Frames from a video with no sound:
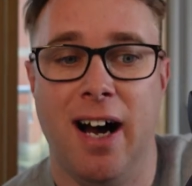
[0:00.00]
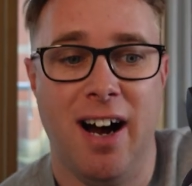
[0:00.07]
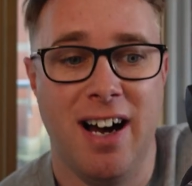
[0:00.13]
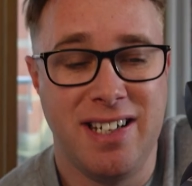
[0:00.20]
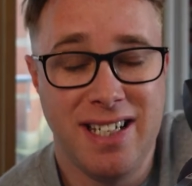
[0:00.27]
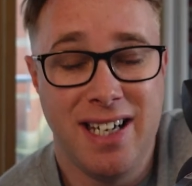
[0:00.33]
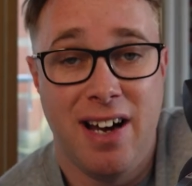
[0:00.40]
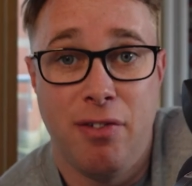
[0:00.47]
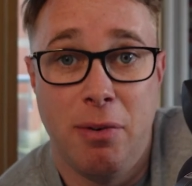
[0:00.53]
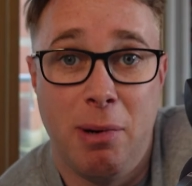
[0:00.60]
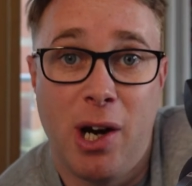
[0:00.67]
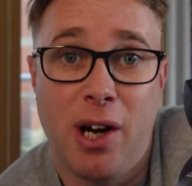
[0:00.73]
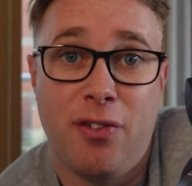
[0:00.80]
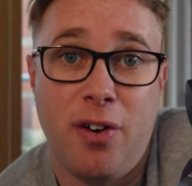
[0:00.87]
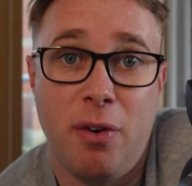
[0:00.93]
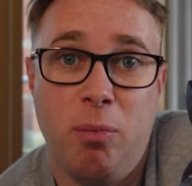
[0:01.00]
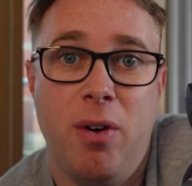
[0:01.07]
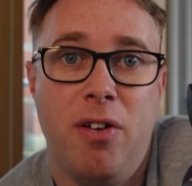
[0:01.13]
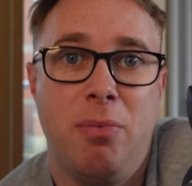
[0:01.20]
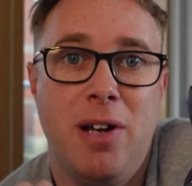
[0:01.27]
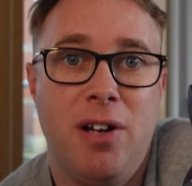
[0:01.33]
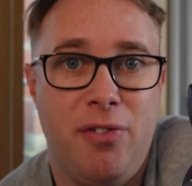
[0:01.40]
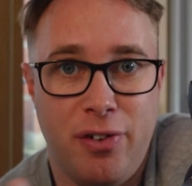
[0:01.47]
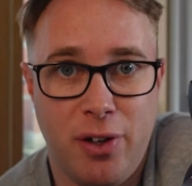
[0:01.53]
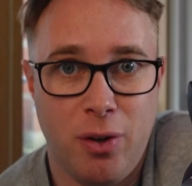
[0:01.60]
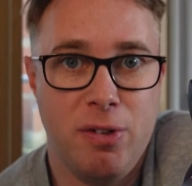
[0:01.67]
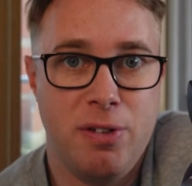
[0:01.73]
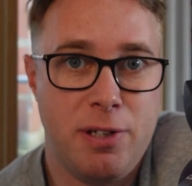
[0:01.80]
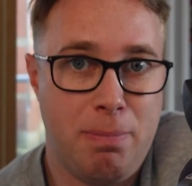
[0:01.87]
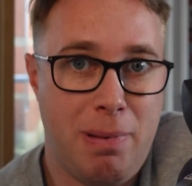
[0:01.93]
I didn't have a microphone with me, I'd
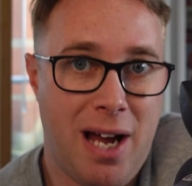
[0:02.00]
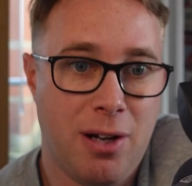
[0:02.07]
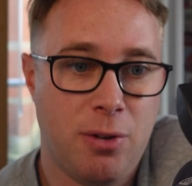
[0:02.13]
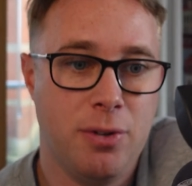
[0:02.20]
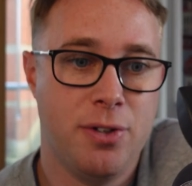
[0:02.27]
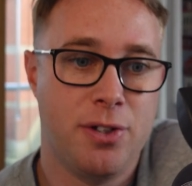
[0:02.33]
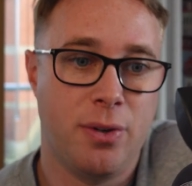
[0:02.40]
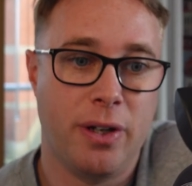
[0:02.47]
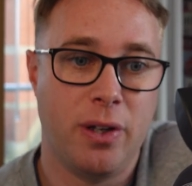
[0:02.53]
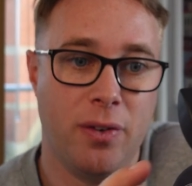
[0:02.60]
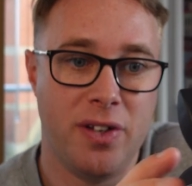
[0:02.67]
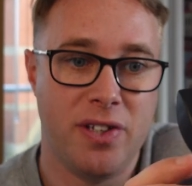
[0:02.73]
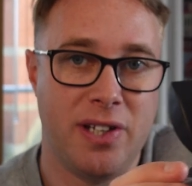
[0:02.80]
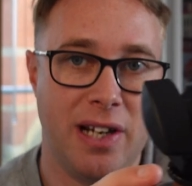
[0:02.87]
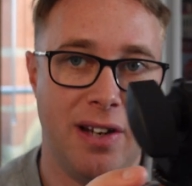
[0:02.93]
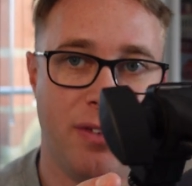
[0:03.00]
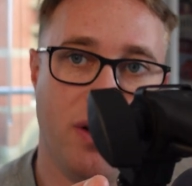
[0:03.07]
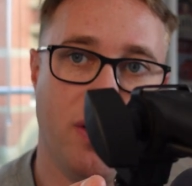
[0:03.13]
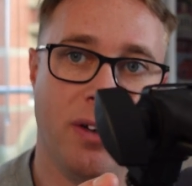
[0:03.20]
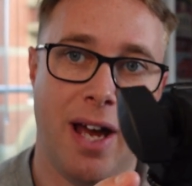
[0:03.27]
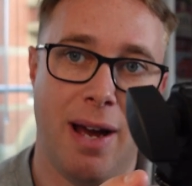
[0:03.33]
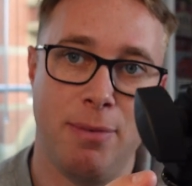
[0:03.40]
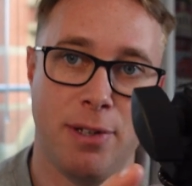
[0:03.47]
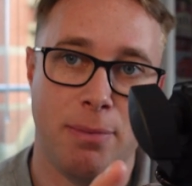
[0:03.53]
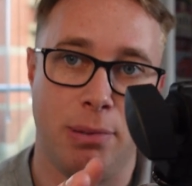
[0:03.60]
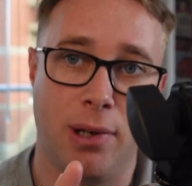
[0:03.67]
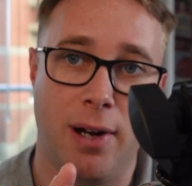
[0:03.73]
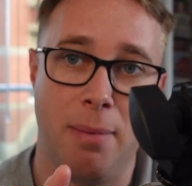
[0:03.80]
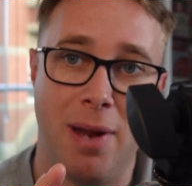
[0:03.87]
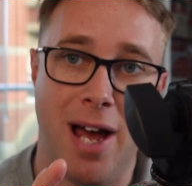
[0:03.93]
forgotten to pack one, so I got this delivered on Amazon
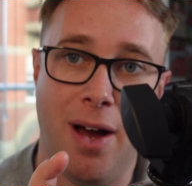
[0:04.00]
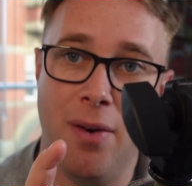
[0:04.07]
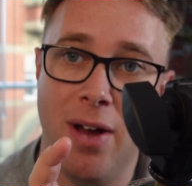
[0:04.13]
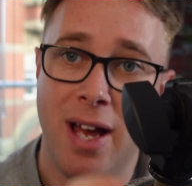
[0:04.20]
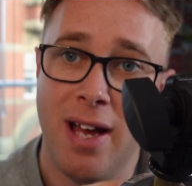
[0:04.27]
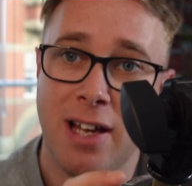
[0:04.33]
Prime now.